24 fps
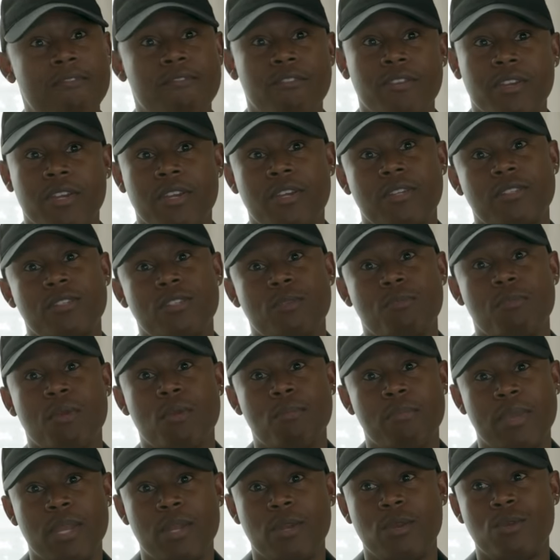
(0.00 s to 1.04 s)
Africa to
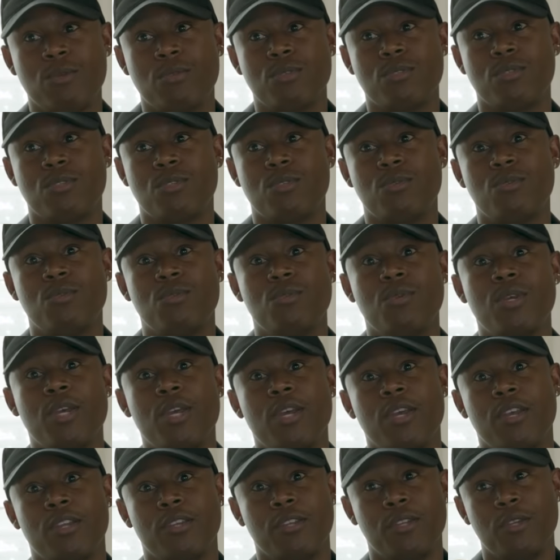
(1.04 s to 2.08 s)
Barbados to
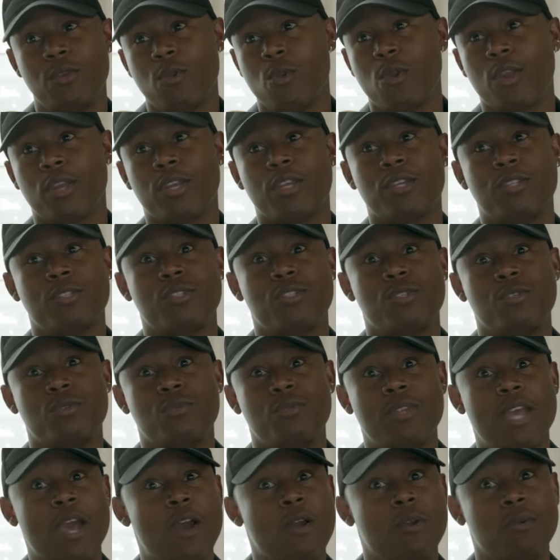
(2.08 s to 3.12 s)
New York to
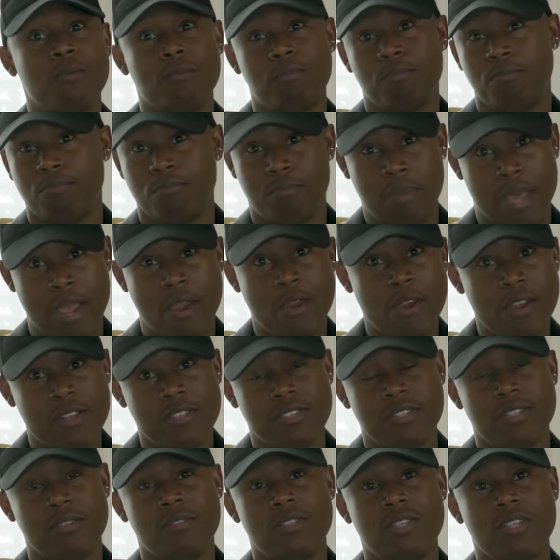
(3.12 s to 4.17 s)
now
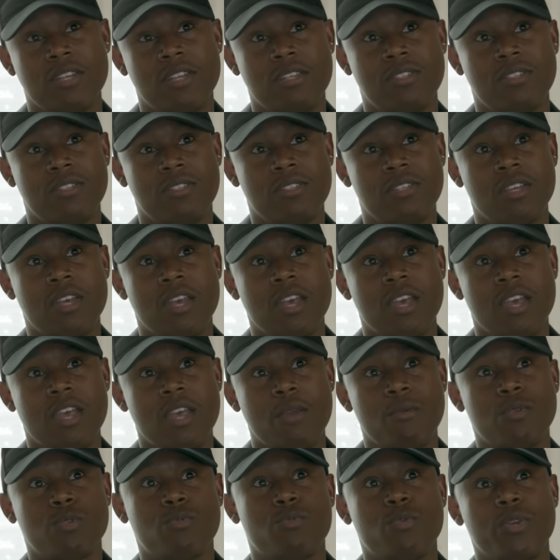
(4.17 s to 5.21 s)
Paris. It, it's
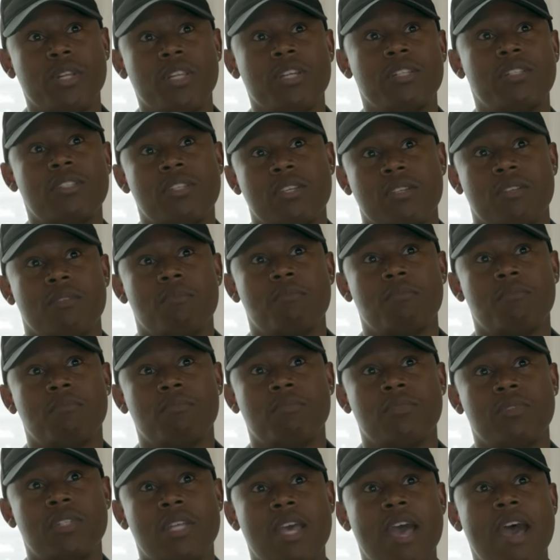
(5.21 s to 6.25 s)
it was really to
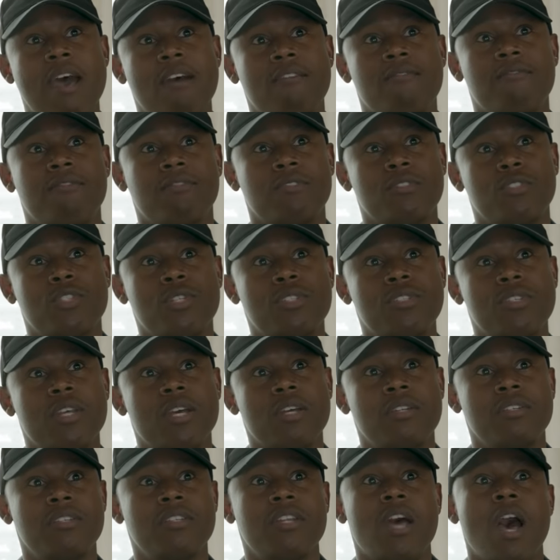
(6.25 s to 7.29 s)
to have just
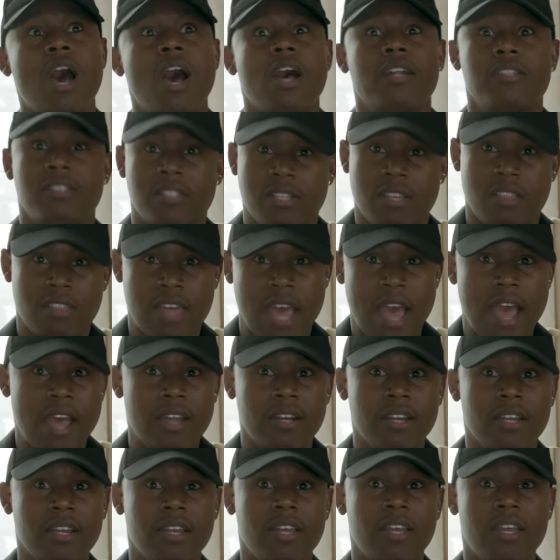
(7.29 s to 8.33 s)
a nod to that.
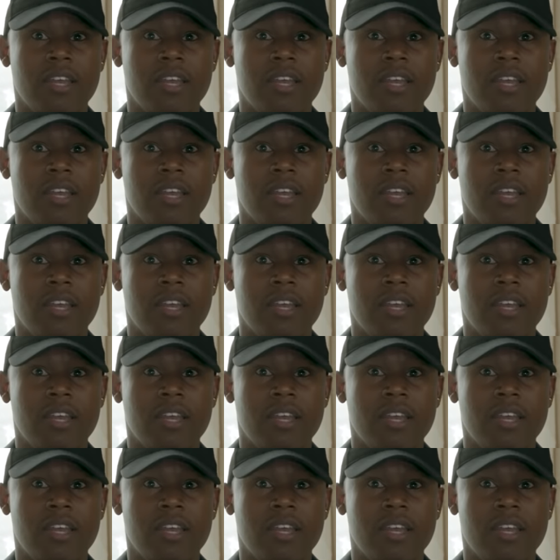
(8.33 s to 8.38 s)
